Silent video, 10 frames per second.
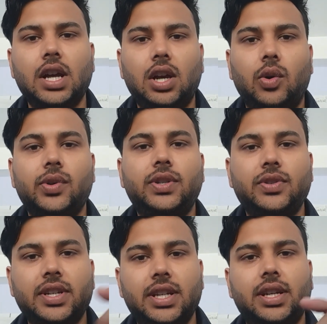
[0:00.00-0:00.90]

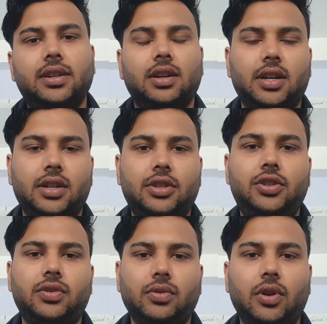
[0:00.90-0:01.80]
osteogenic
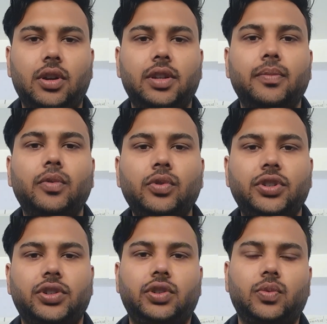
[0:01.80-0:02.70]
tissue, or the bone tissue,